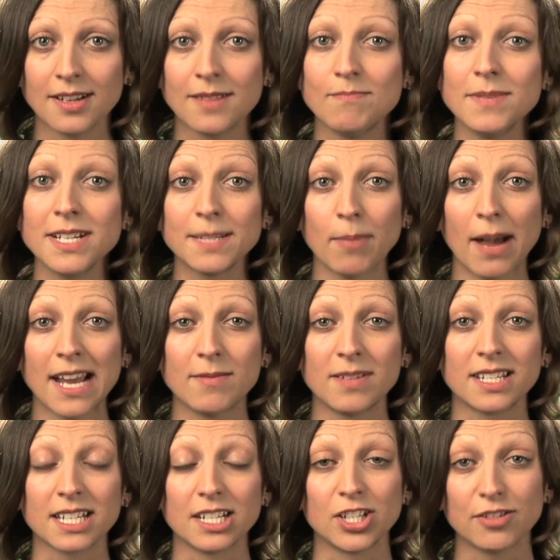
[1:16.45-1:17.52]
Missed
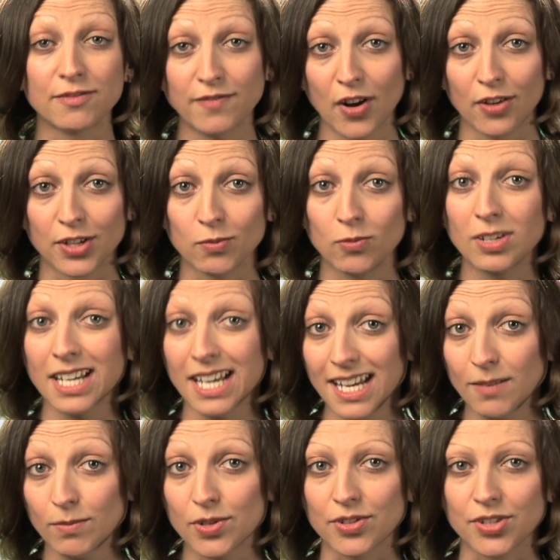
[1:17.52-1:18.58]
payments and defaults will
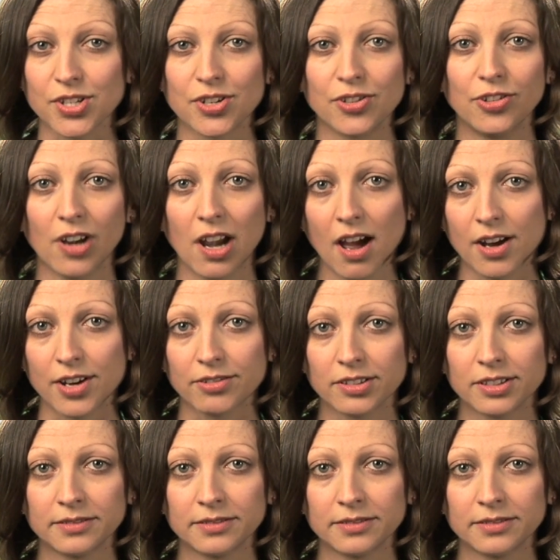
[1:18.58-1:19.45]
keep your score low.